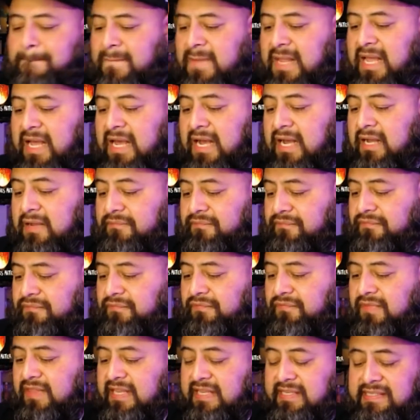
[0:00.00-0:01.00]
Um,
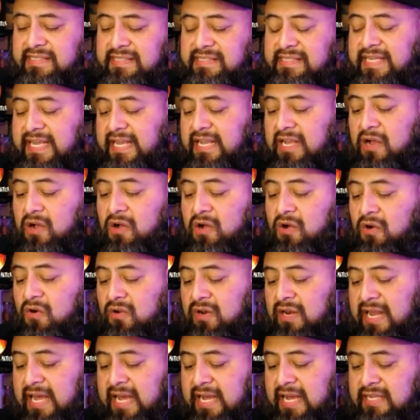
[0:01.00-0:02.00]
doesn't take a whole
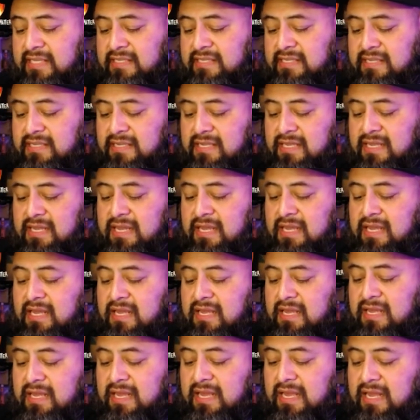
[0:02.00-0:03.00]
lot,
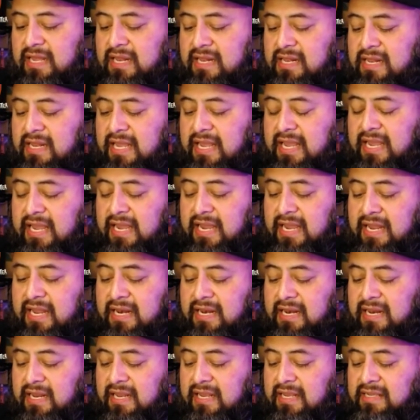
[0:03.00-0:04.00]
and
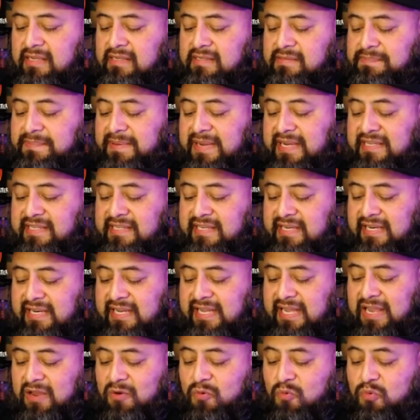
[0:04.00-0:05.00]
and
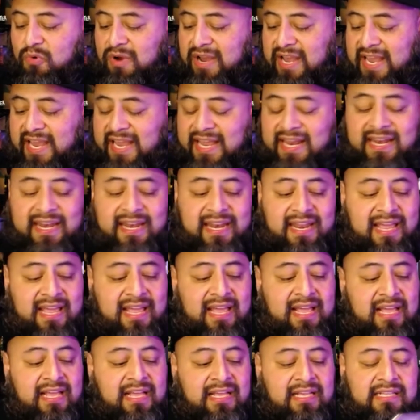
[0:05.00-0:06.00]
especially when
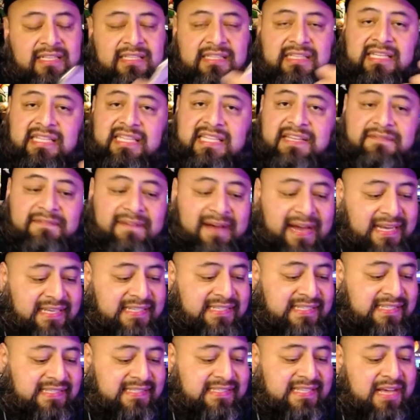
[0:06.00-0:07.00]
the
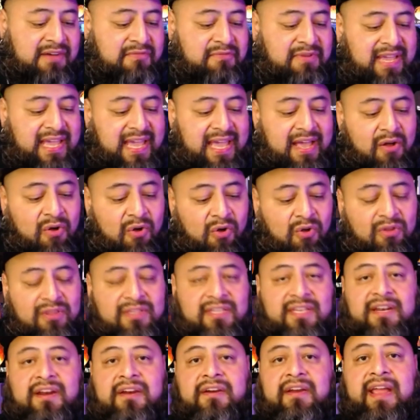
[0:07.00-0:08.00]
devices that we hold
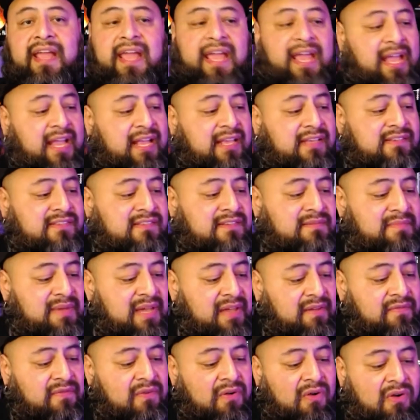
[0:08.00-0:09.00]
in our hands to
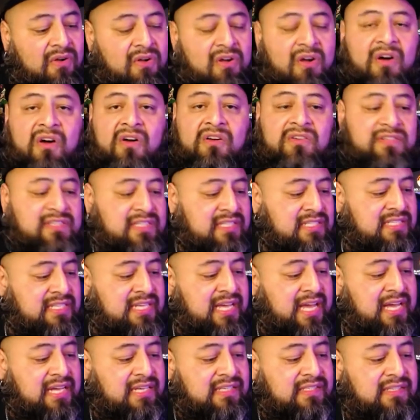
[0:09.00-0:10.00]
make phone calls and
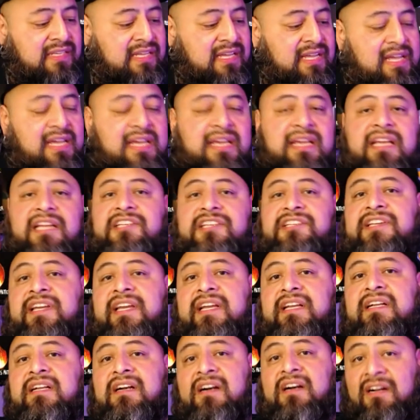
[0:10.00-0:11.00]
text and
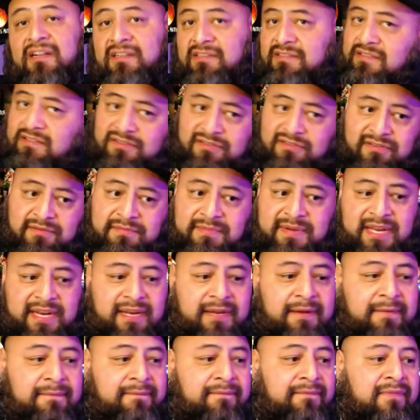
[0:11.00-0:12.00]
check on social
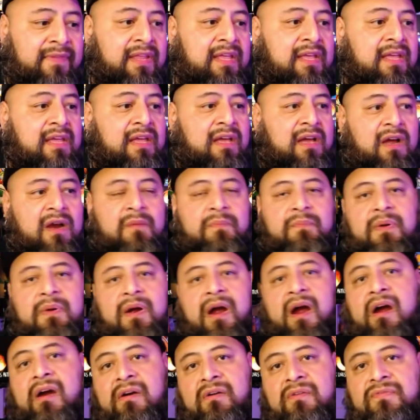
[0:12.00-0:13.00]
media are
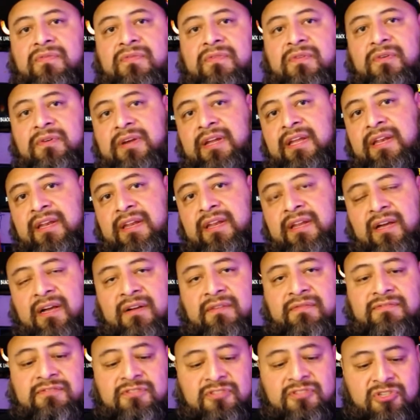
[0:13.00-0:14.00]
powerful
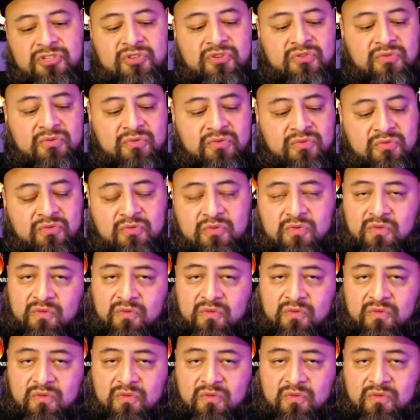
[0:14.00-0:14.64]
enough to